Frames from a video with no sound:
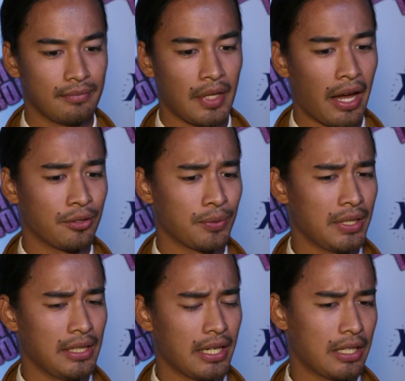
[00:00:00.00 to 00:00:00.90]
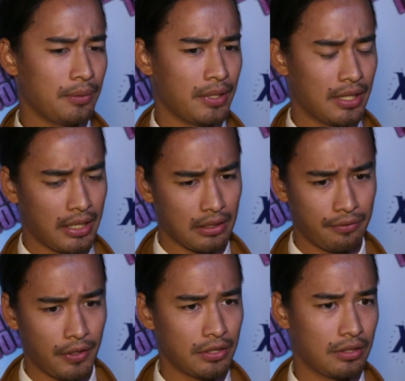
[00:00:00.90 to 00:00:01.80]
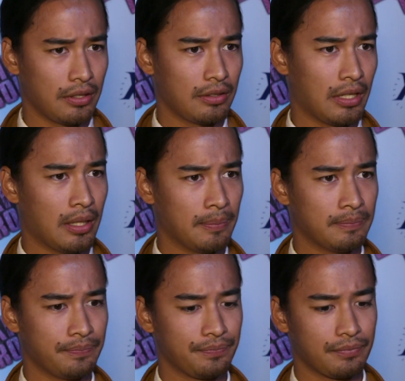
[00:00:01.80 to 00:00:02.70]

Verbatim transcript: yeah, I was really lucky with like the Fosters um,